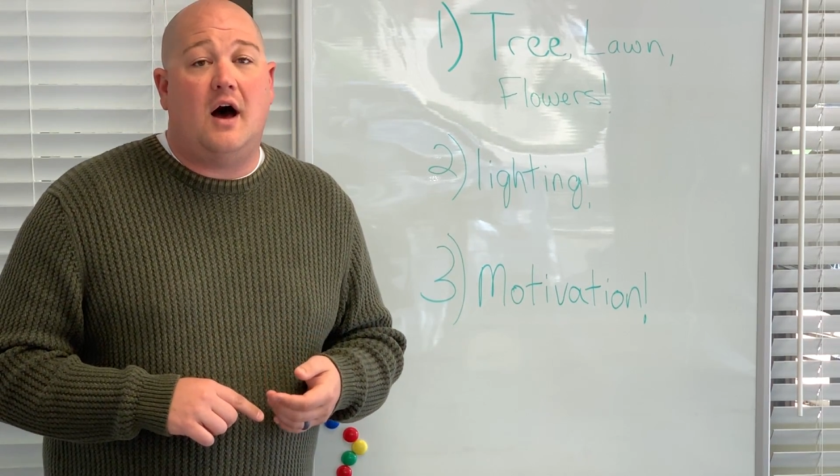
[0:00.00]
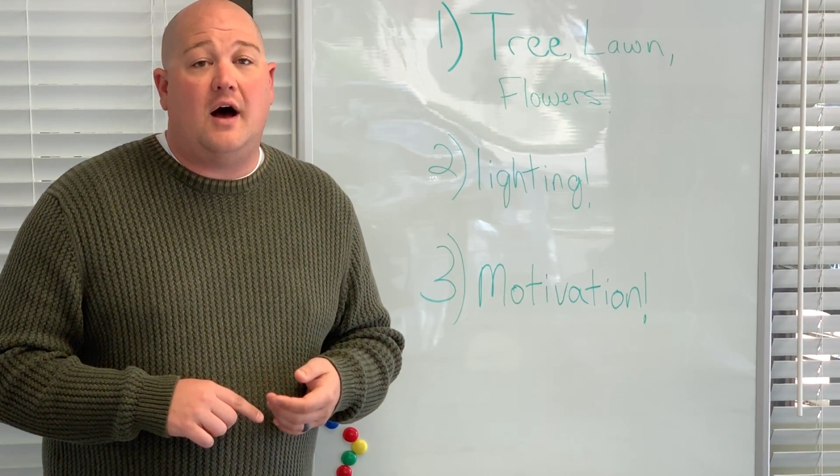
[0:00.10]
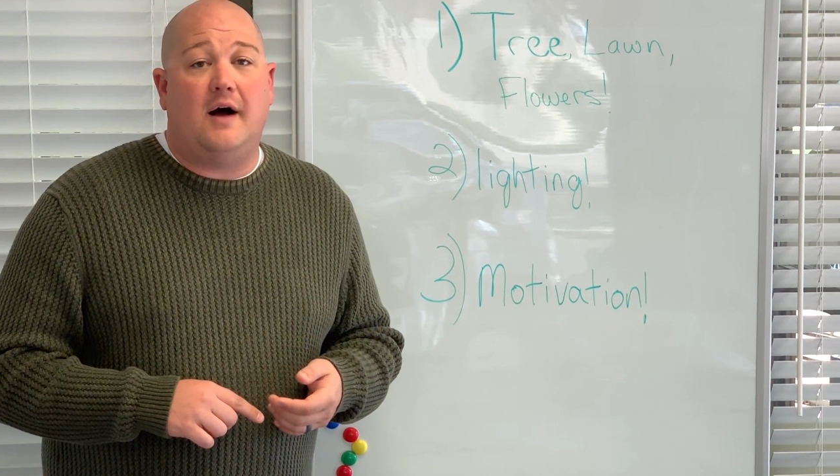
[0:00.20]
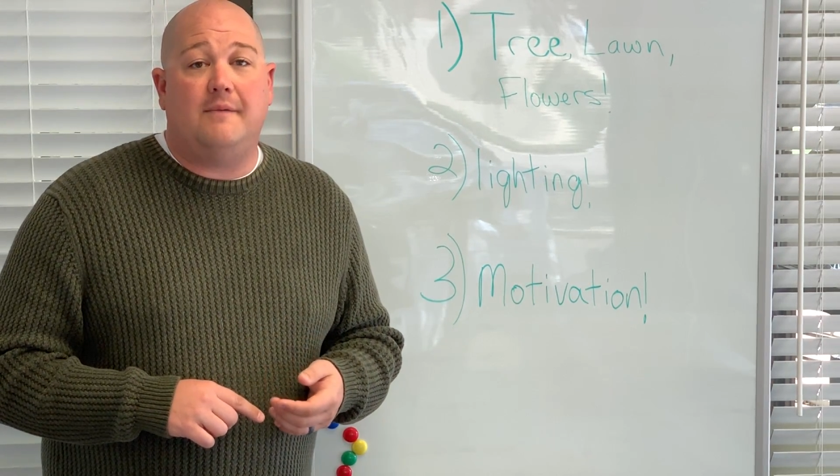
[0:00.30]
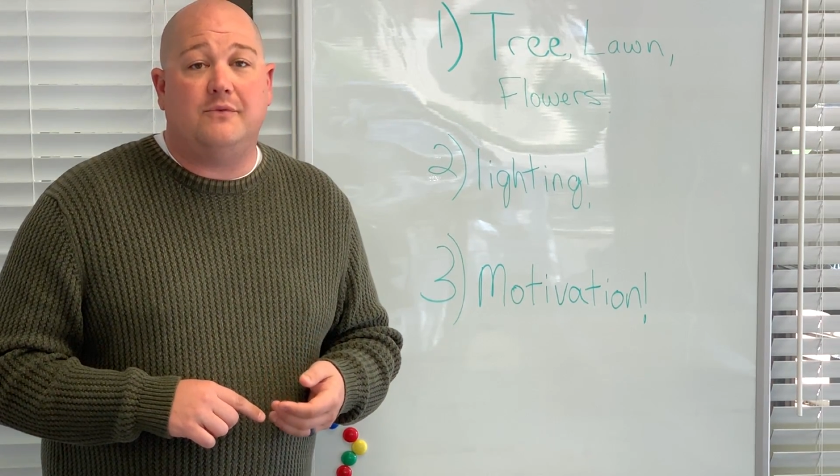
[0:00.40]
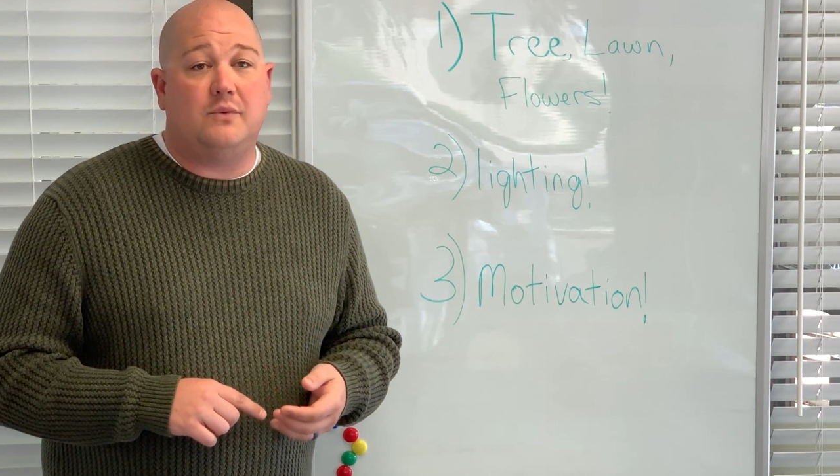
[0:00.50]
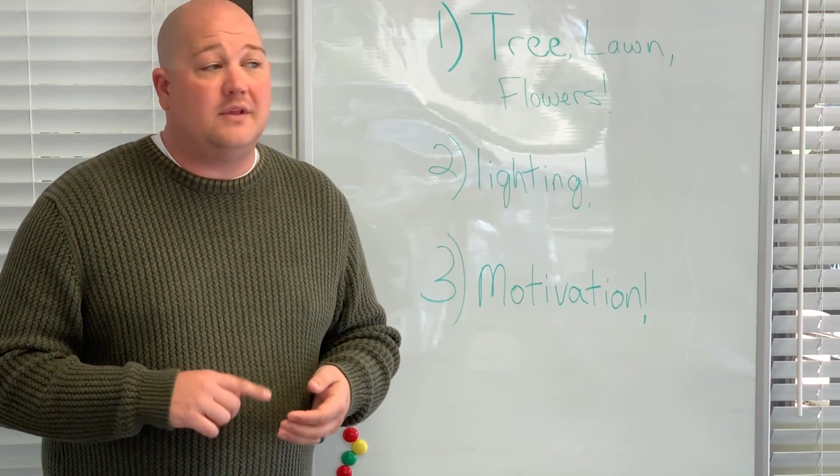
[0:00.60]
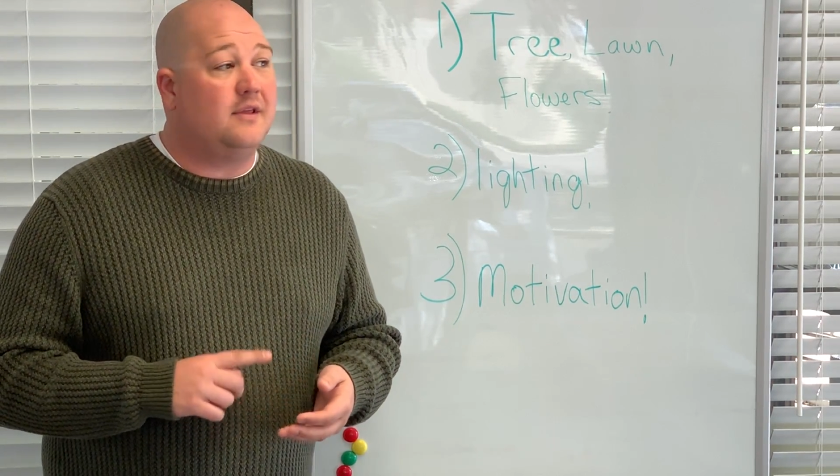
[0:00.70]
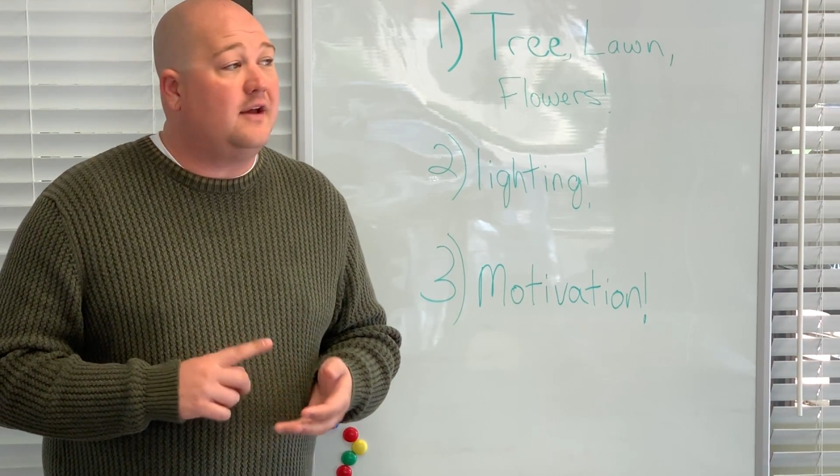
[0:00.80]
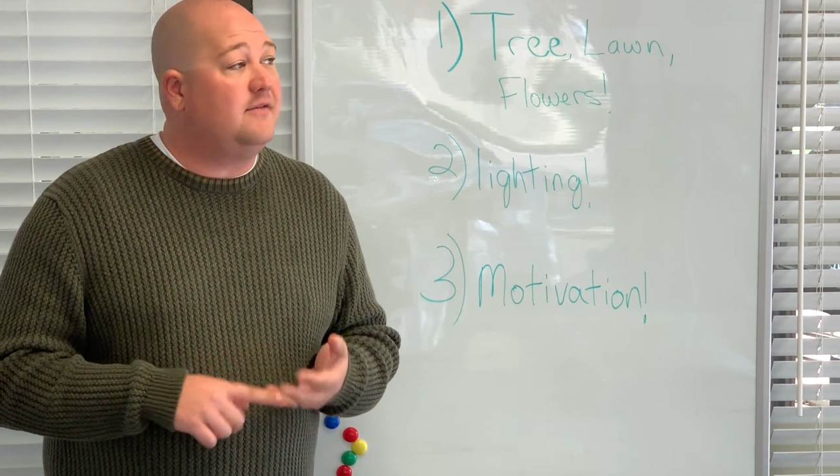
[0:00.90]
We'd
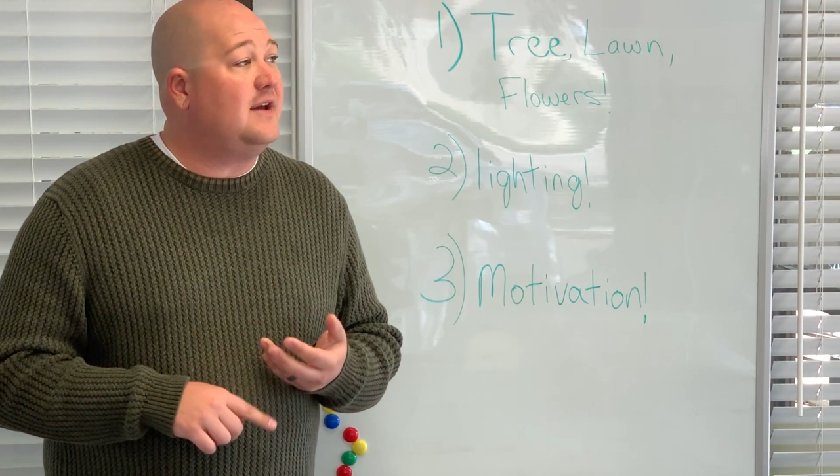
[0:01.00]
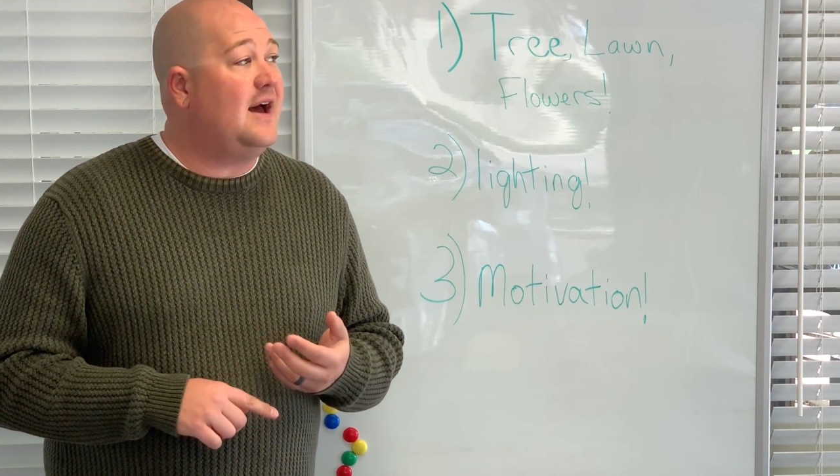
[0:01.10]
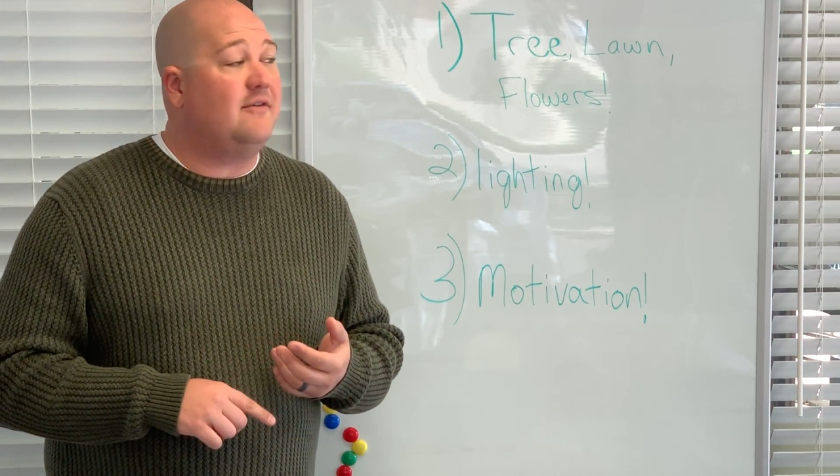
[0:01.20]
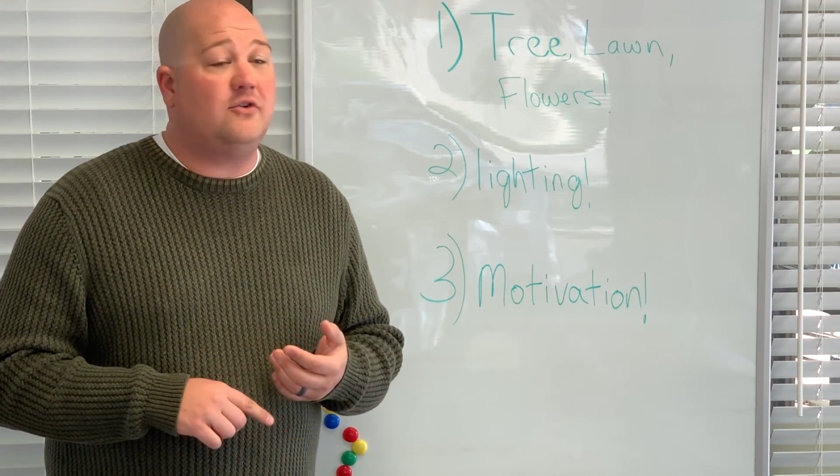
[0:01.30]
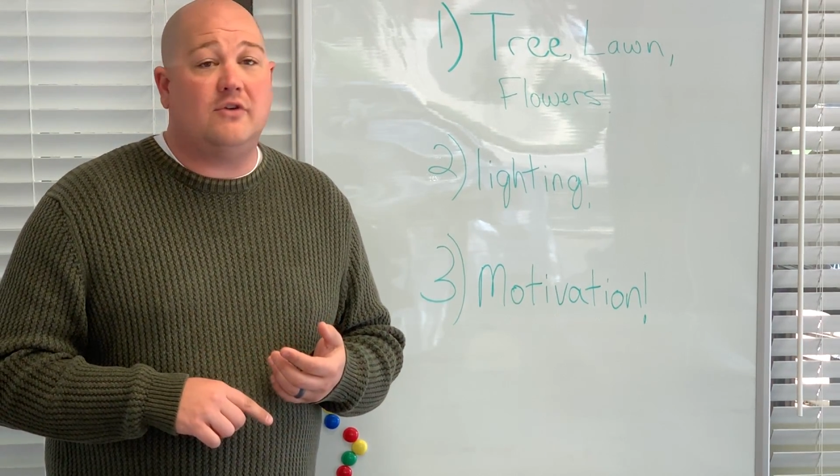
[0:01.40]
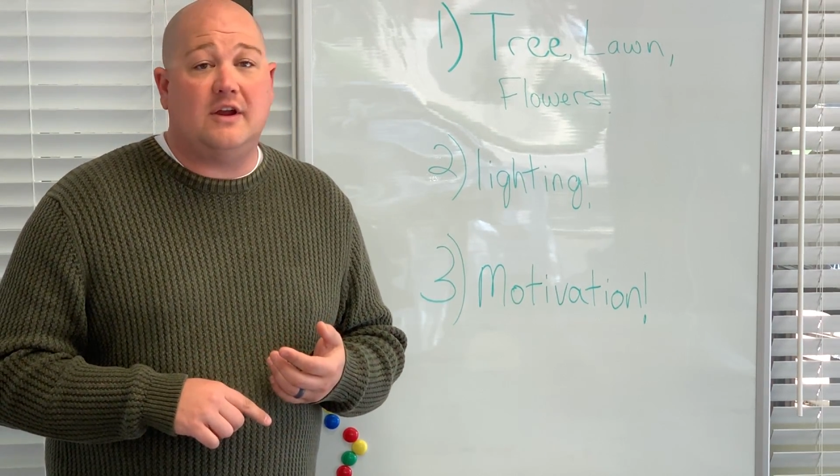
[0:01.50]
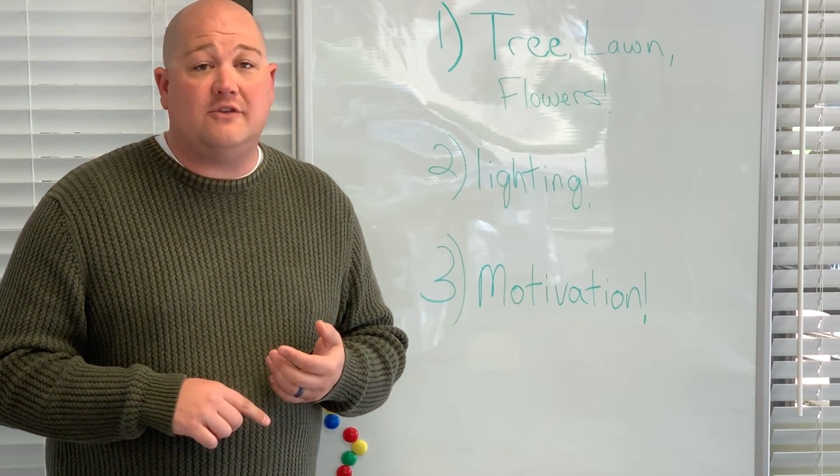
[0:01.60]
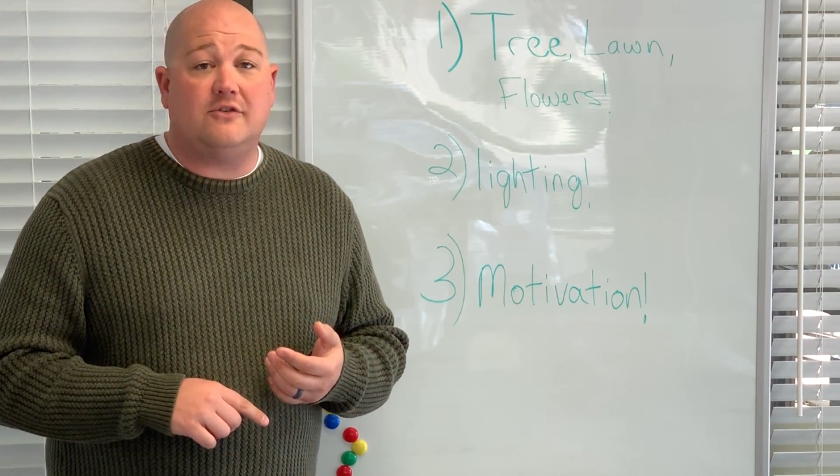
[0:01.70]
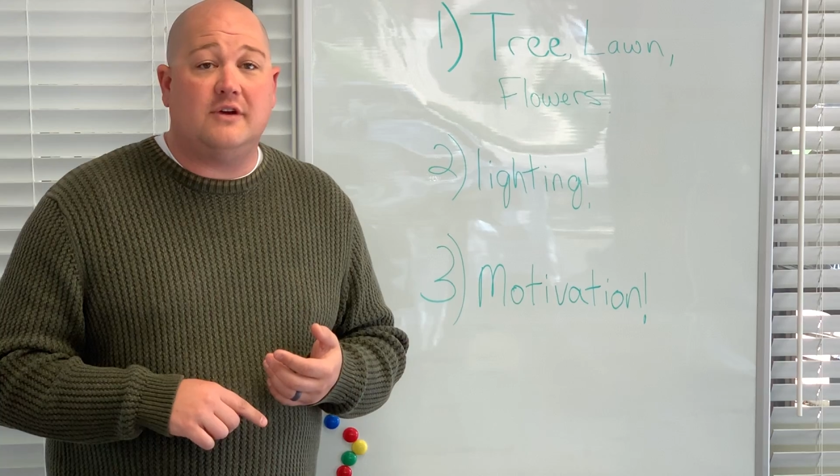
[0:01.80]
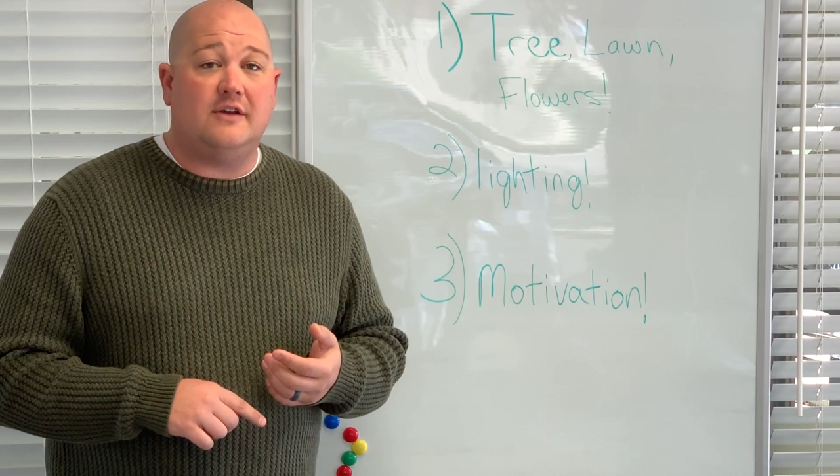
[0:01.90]
love to have green
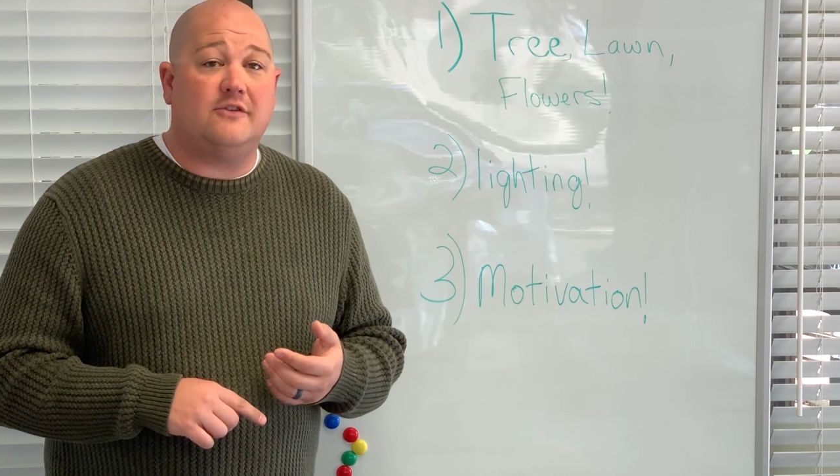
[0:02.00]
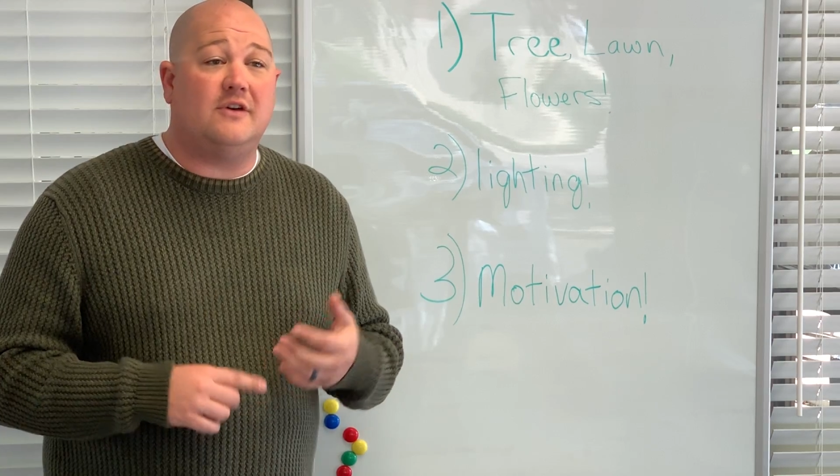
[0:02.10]
trees,